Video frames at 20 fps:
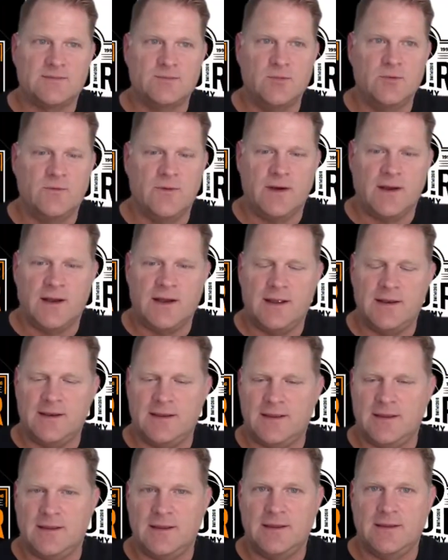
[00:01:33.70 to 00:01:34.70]
move on
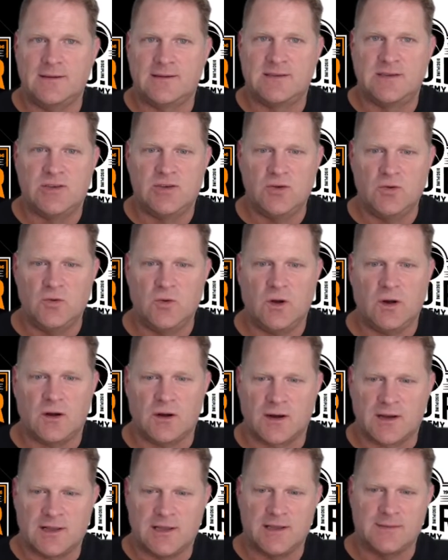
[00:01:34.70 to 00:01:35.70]
into
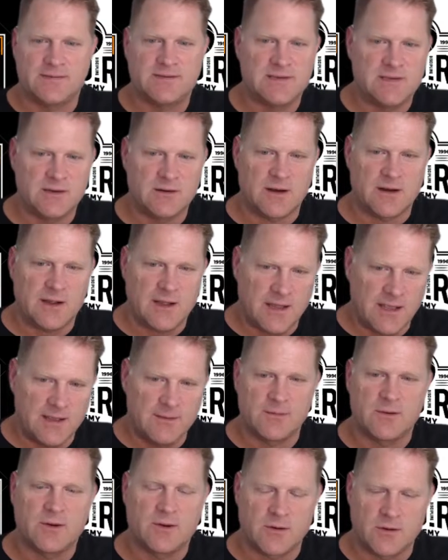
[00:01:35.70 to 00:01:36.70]
our clips here.
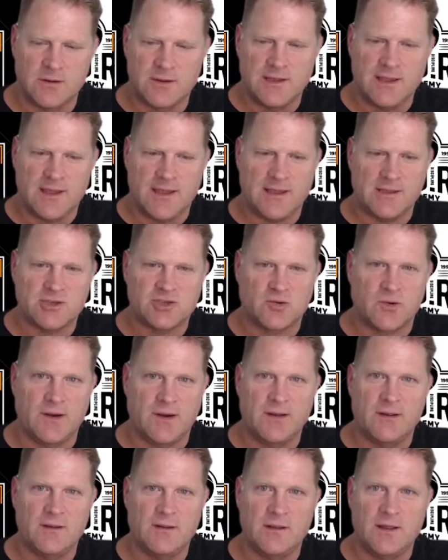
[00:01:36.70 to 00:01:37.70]
I'm currently at
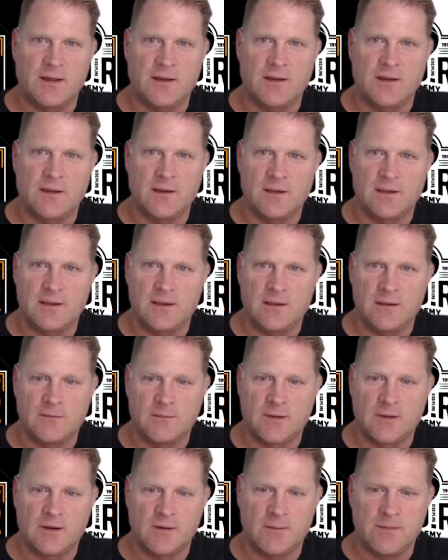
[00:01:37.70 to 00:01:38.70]
trail. I'm
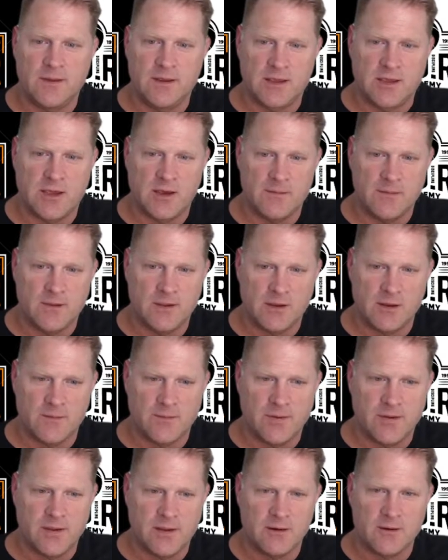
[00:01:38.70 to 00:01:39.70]
going to be coming
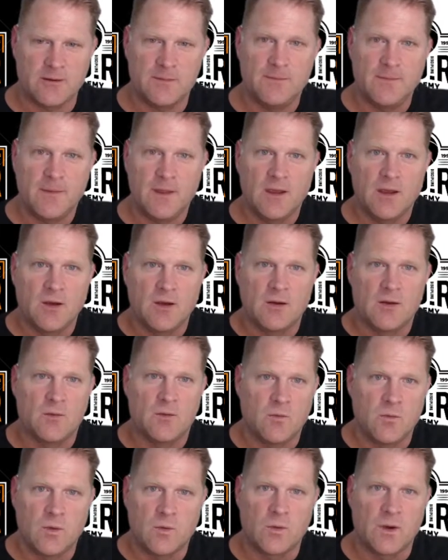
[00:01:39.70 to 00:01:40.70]
up here.
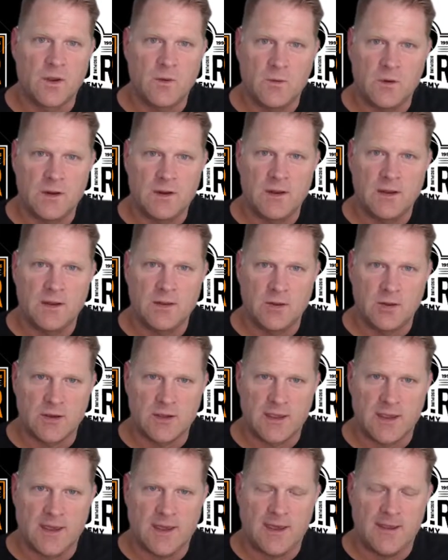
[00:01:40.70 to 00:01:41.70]
What we want to
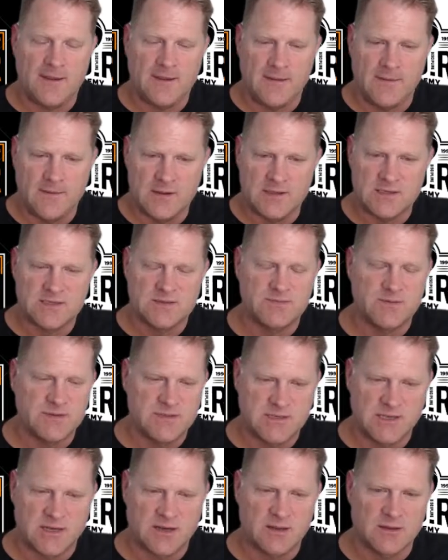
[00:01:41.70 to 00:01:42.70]
look at in this
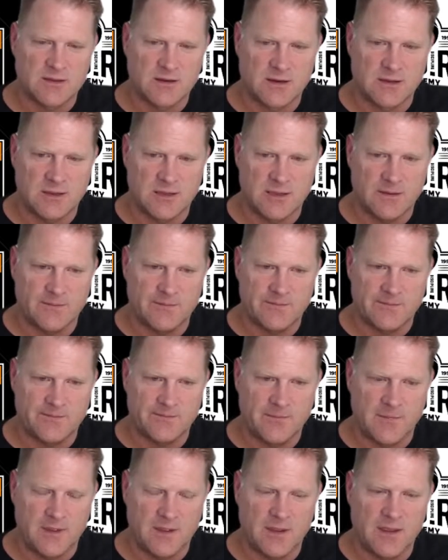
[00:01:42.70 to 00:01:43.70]
particular clip
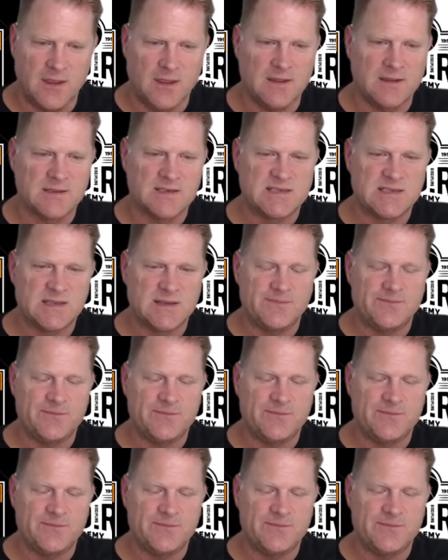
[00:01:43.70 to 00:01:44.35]
is,